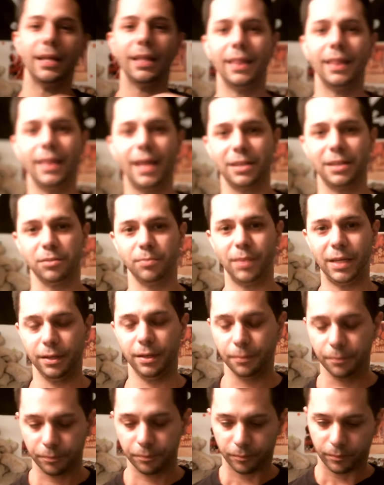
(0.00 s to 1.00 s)
That's me.
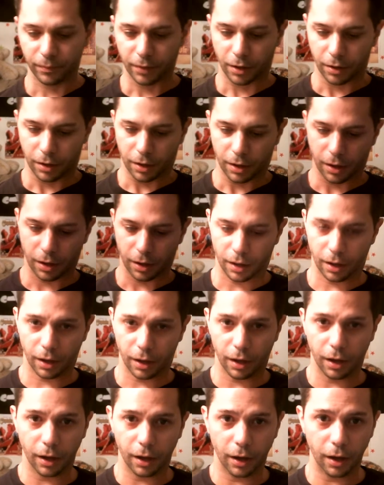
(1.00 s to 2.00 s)

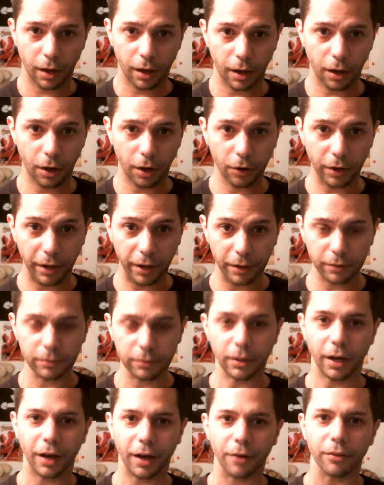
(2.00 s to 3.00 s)
Uh, okay.
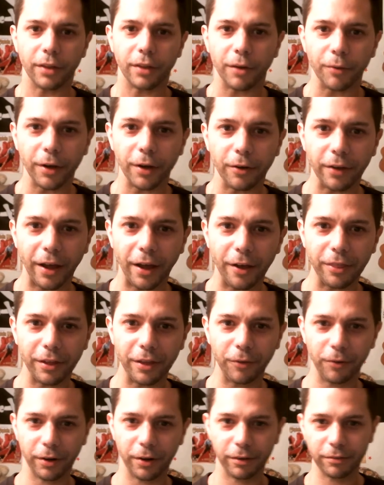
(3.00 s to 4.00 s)
Oh, there we go. Now I
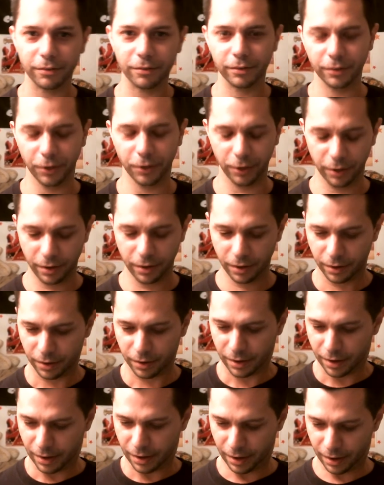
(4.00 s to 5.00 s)
think we're good.
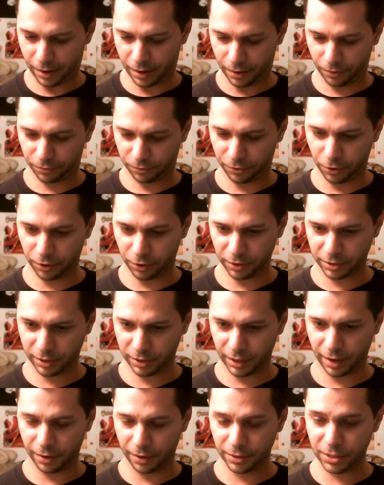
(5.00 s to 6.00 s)
Uh, focused
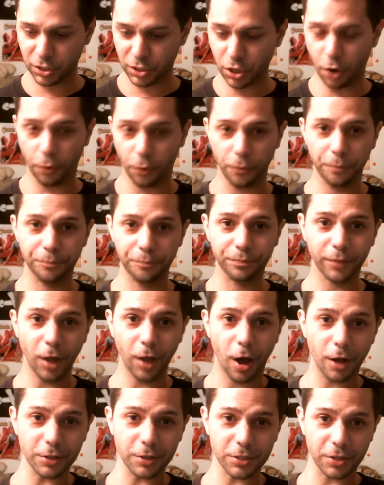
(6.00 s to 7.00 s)
again. So,
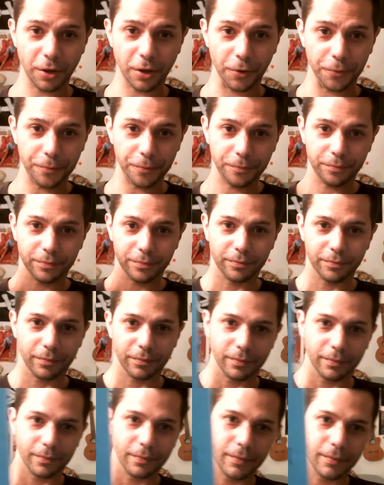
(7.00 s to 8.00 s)
also,
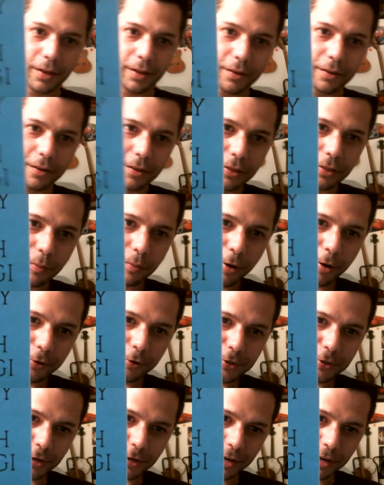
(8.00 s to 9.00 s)
The
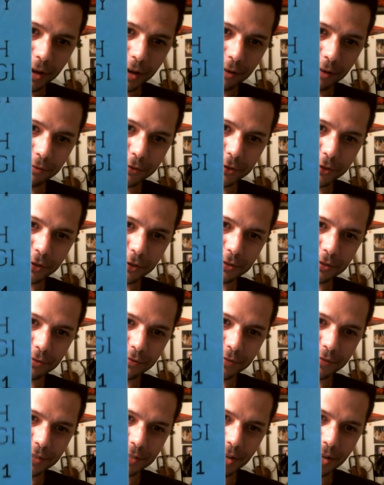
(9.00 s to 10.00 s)
Poetry of Joseph
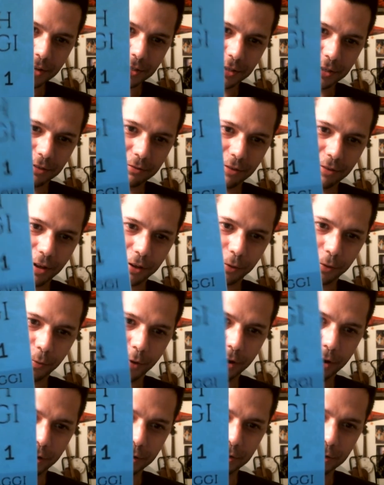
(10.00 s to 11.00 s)
Visaggi, Volume
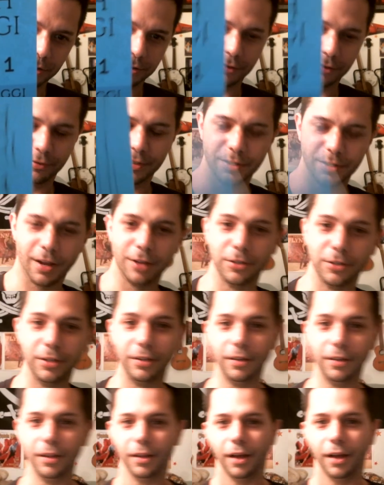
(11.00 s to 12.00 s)
one, Joseph Visaggi.
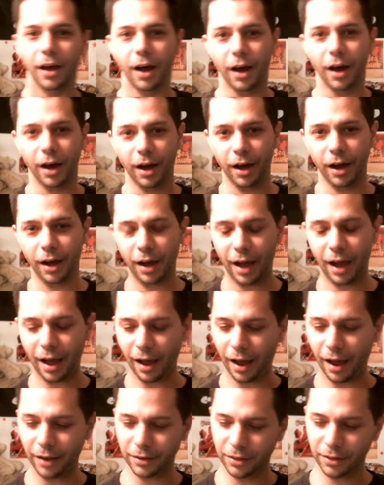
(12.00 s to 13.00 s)
Uh,
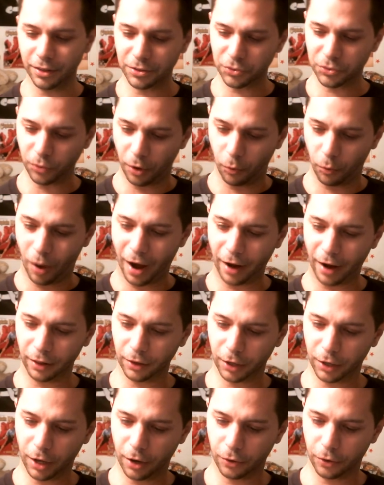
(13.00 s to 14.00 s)
I did this a while
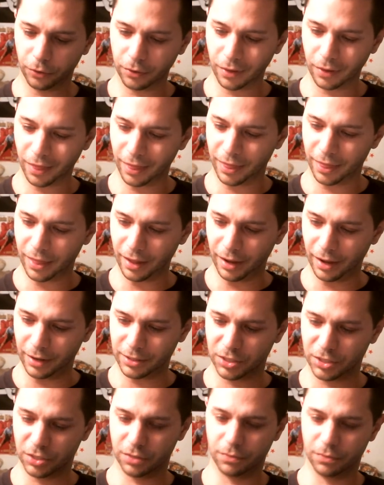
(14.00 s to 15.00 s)
ago.
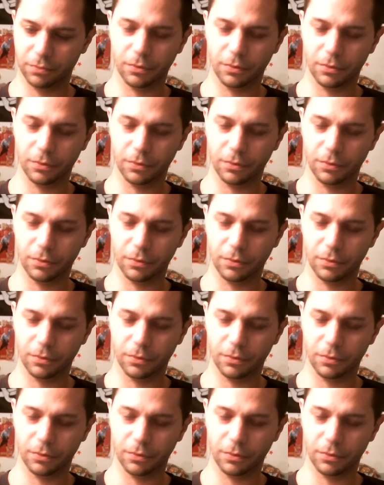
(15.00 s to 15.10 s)
It's